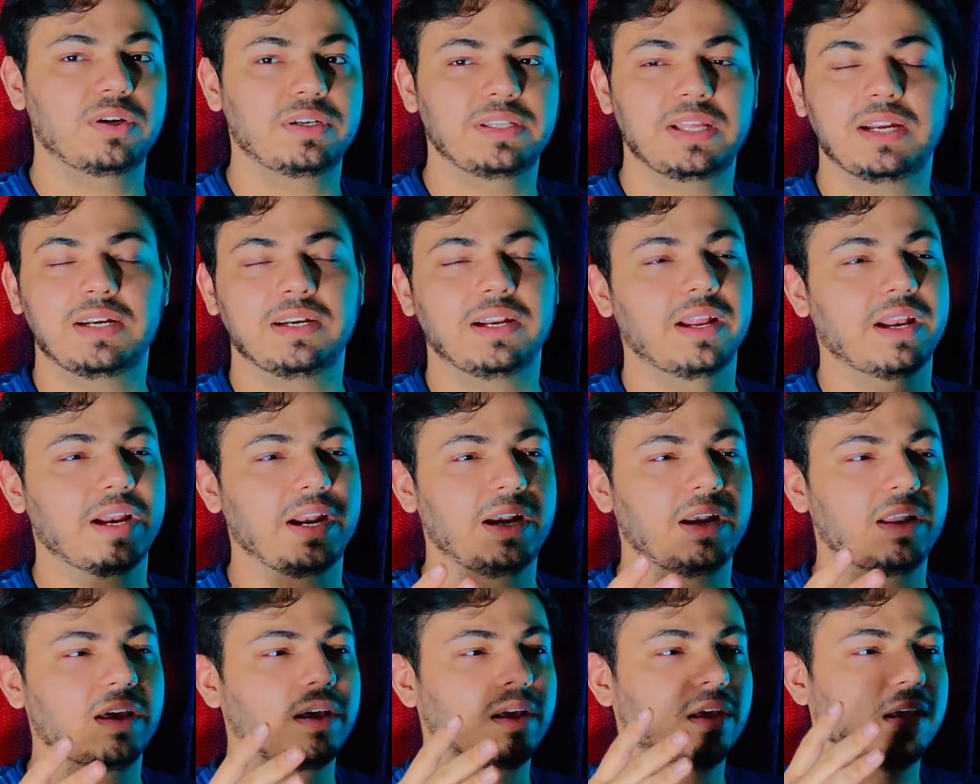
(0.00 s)
that
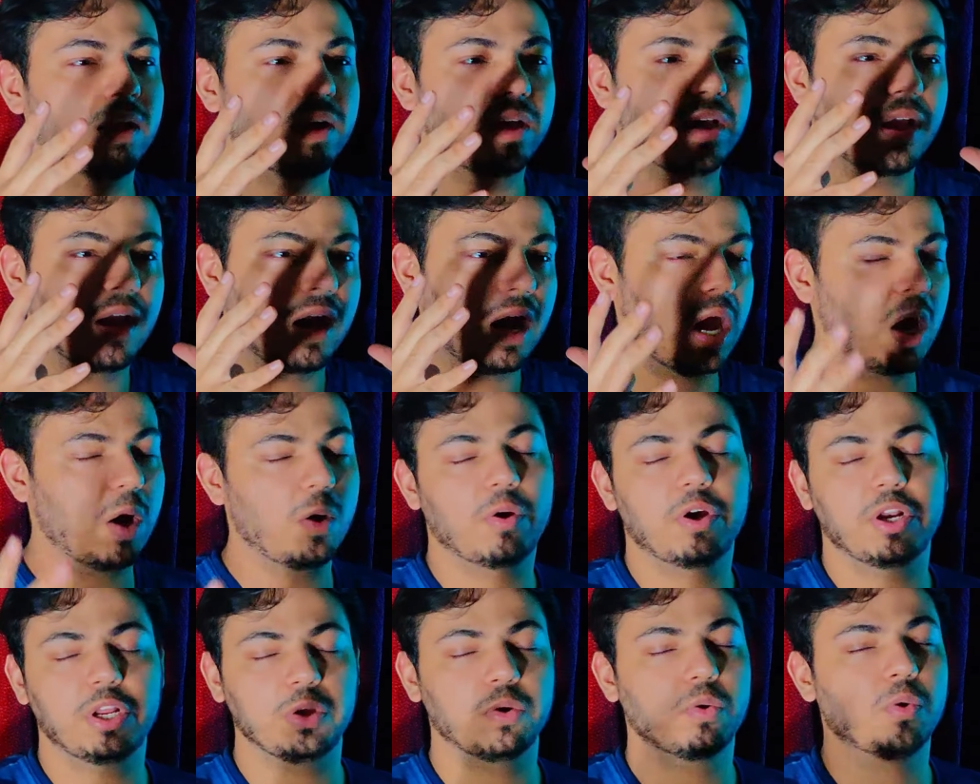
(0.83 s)
great, how
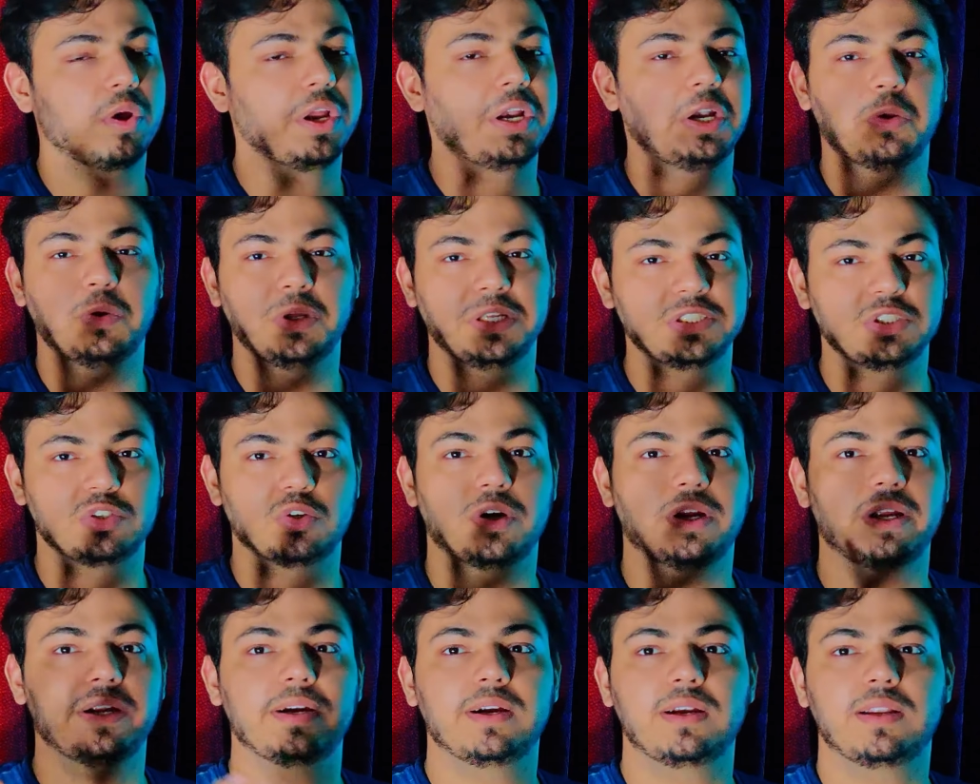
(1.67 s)
are you going to enjoy
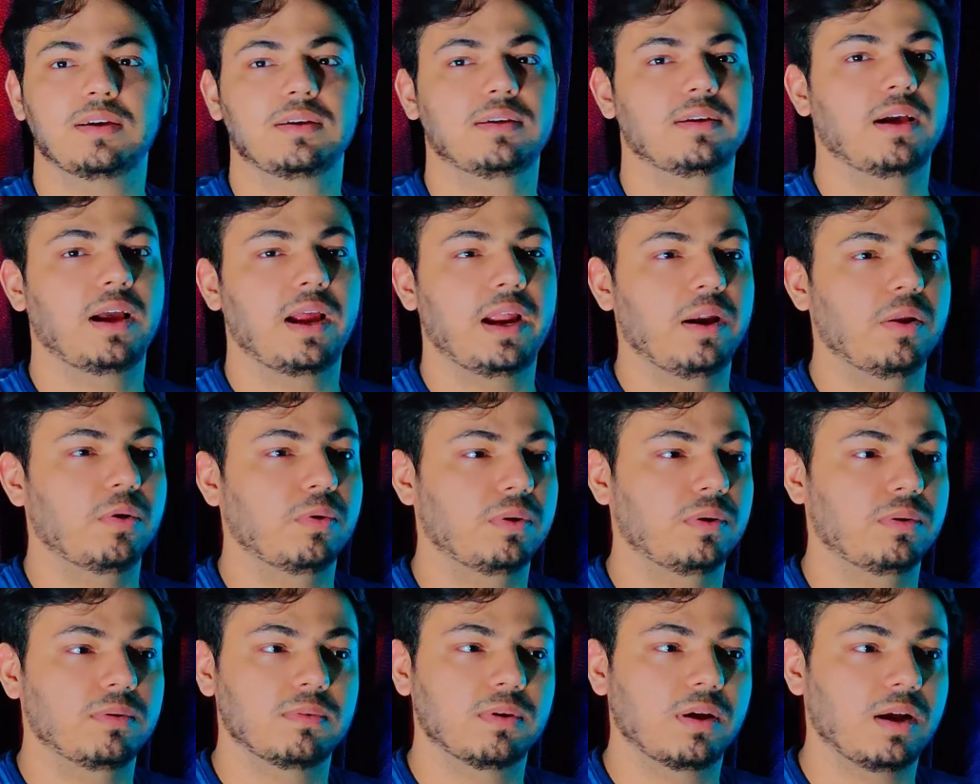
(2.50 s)
it? I
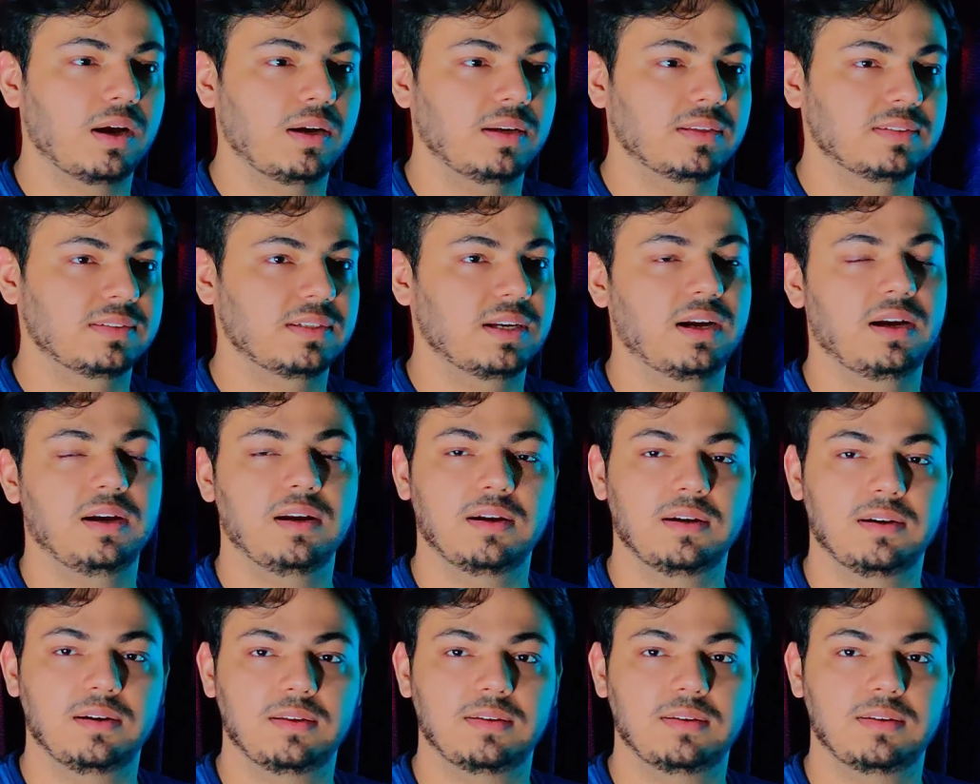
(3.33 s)
don't understand it.